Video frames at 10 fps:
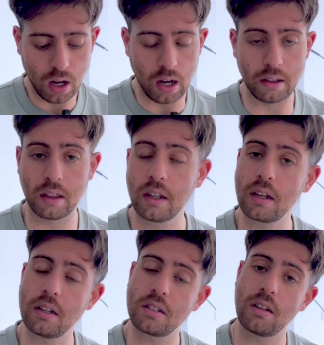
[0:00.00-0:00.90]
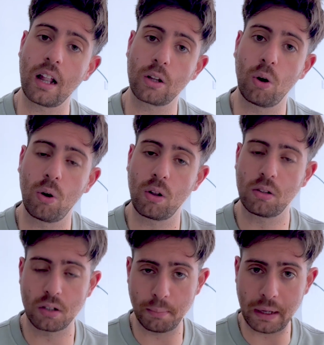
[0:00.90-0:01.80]
And the thing is,
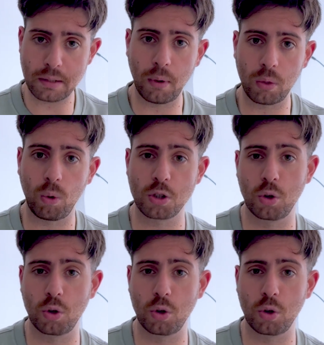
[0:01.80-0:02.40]
alcohol based mouthwash,